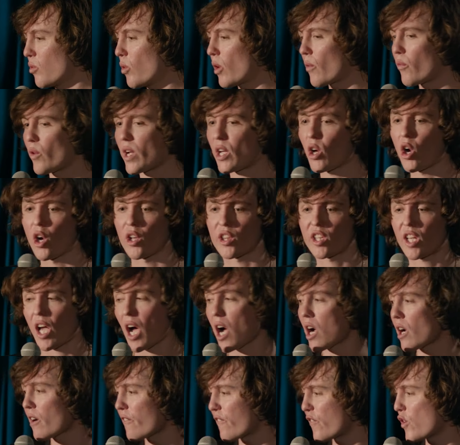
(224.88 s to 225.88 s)
What have we got?
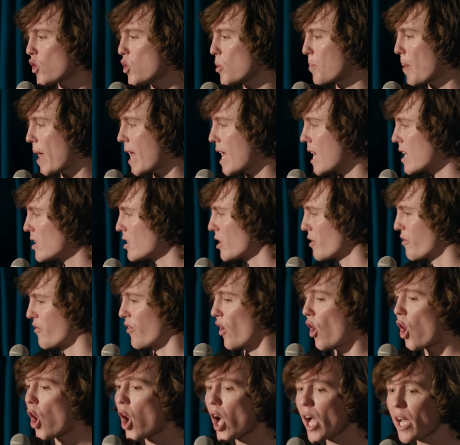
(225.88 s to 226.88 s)
Kung Fu Panda
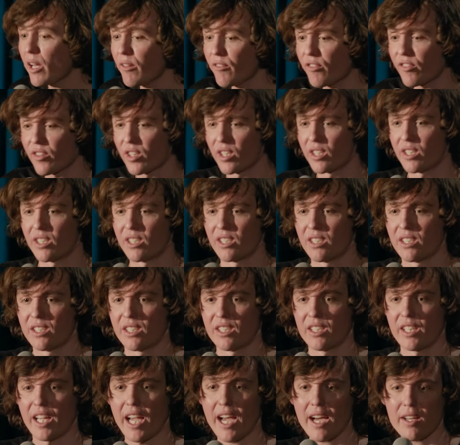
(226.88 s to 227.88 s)
5?
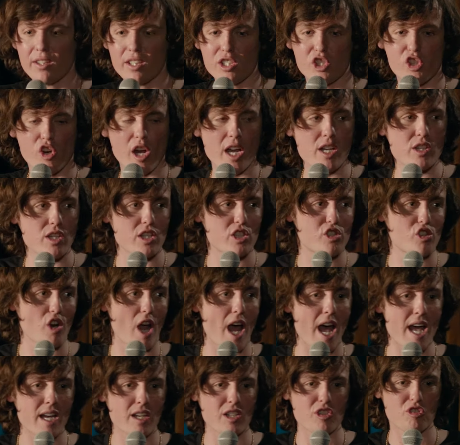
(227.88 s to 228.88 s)
How to Train Your
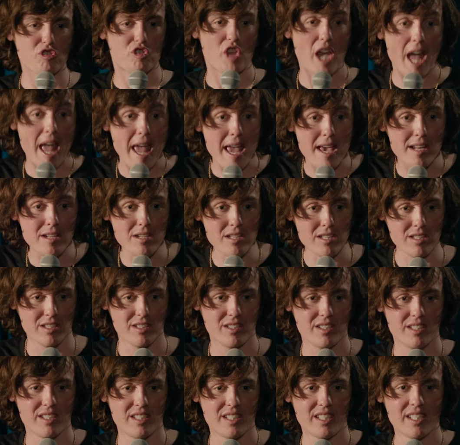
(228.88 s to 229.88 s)
Dragon 10?
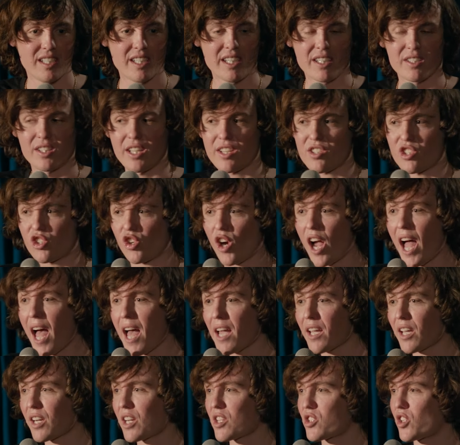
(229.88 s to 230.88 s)
This
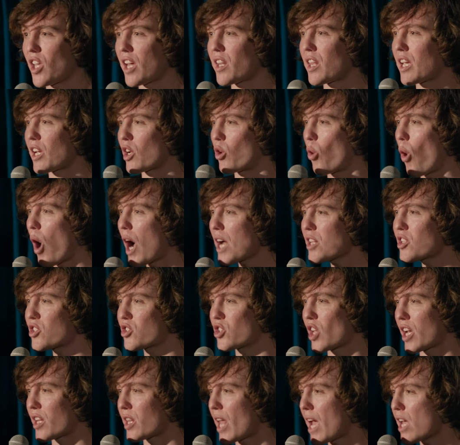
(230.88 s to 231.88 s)
dragon is getting quite
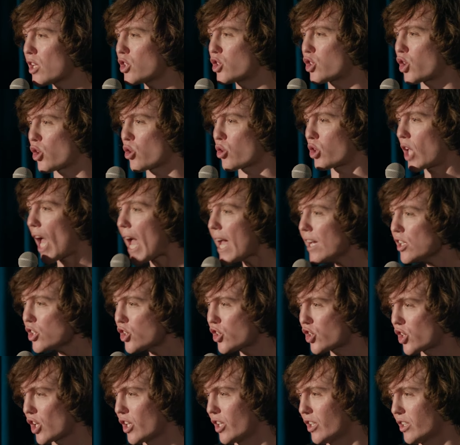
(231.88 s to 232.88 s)
an
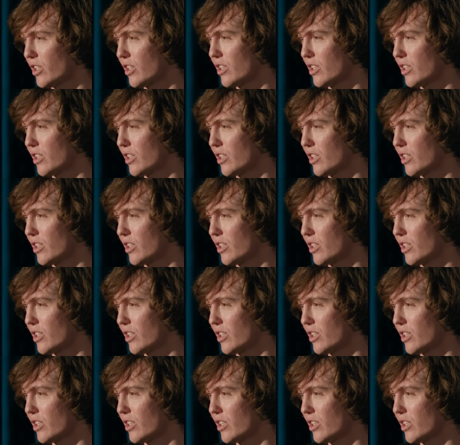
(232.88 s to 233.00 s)
education.